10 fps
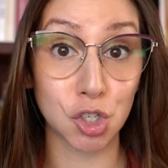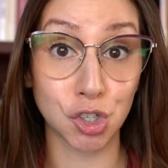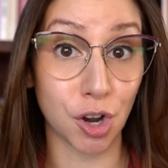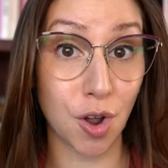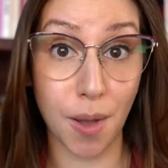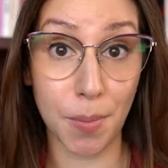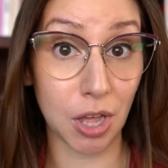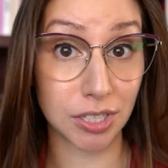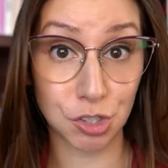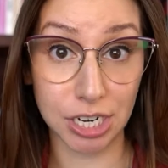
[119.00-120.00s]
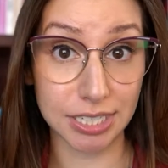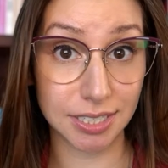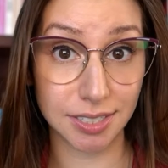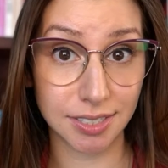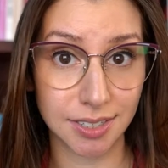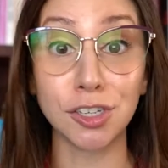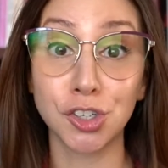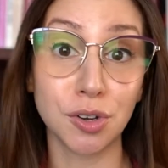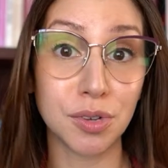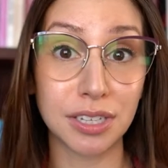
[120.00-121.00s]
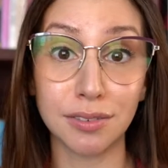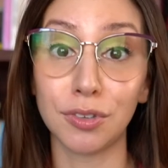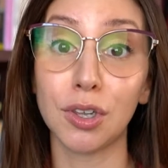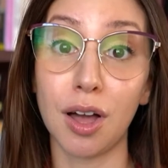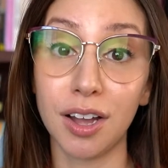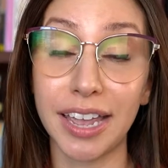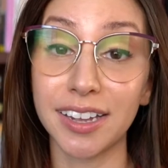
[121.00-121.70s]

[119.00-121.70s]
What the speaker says: Don't apologize and don't give long